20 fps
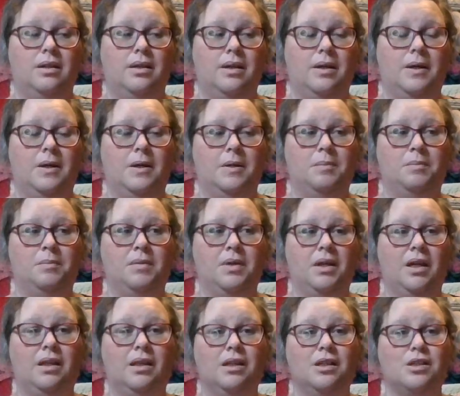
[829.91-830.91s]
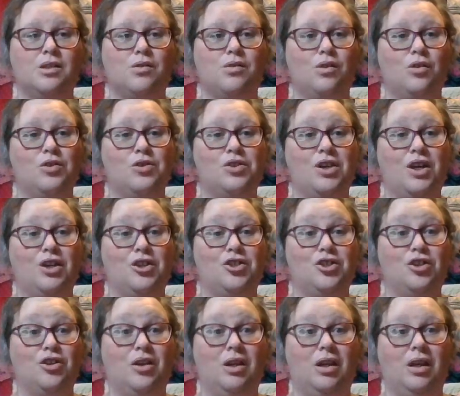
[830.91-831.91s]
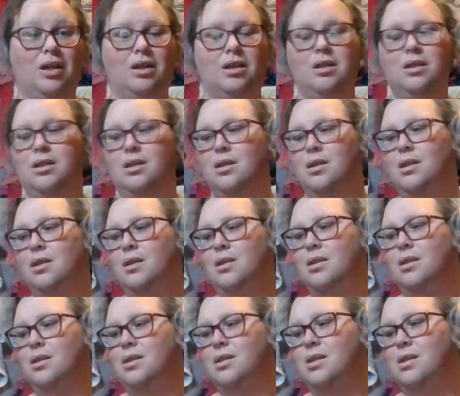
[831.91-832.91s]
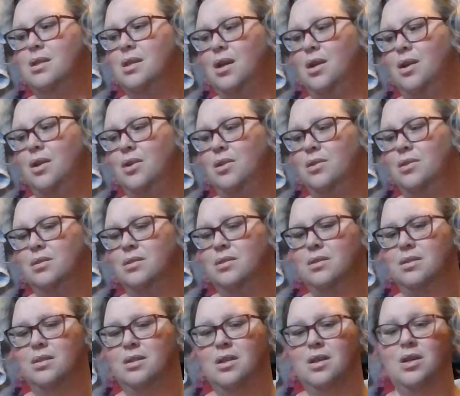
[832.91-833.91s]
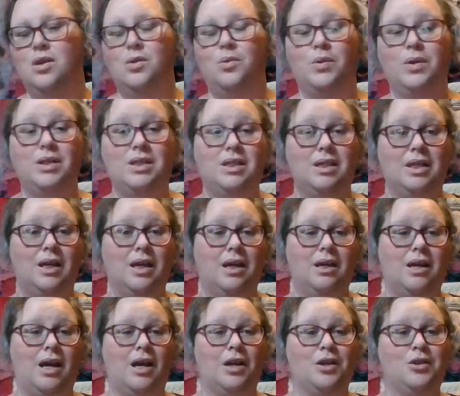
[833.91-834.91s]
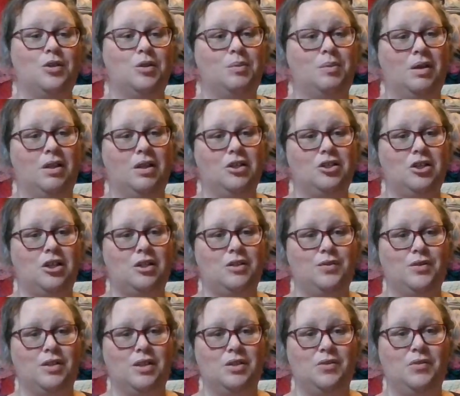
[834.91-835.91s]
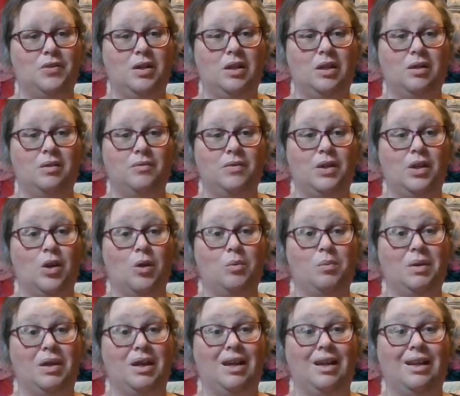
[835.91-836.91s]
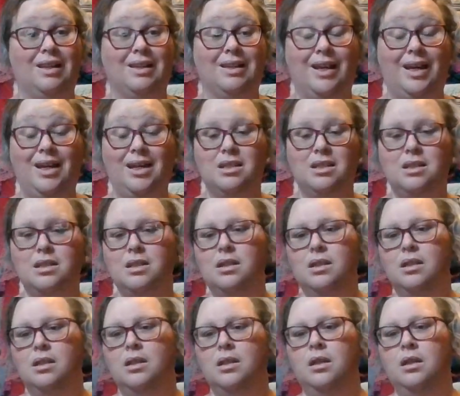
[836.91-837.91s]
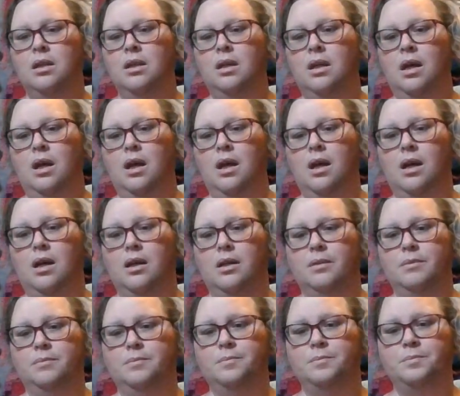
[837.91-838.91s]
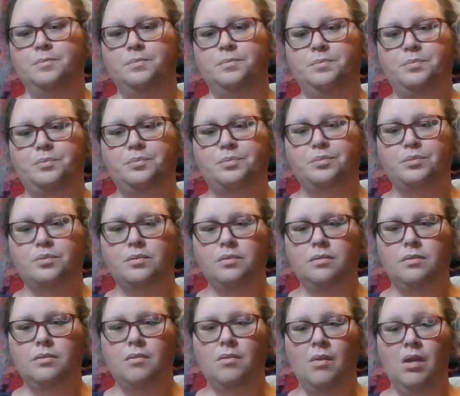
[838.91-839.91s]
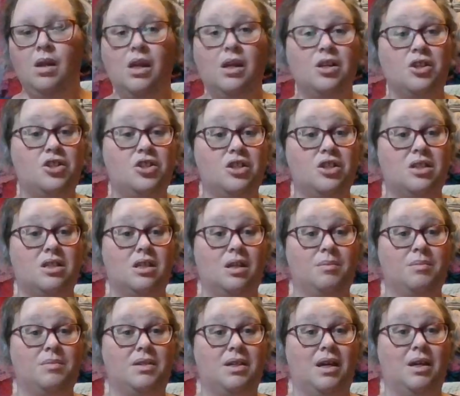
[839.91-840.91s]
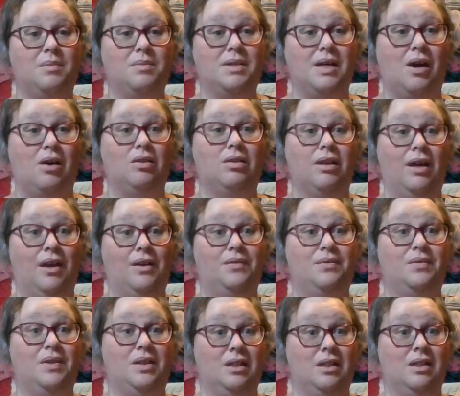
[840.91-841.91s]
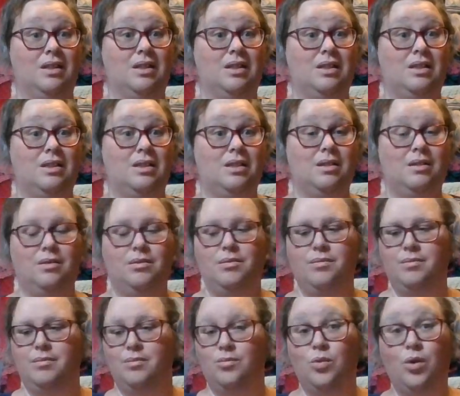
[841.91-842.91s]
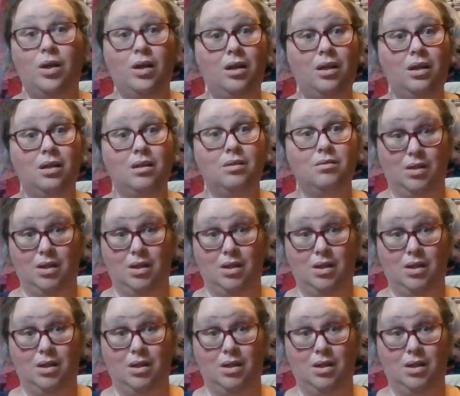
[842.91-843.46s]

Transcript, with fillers: um, in this crochet journey. So once again, I do apologize for this video being late. Um, it is just sometimes how life is. Right?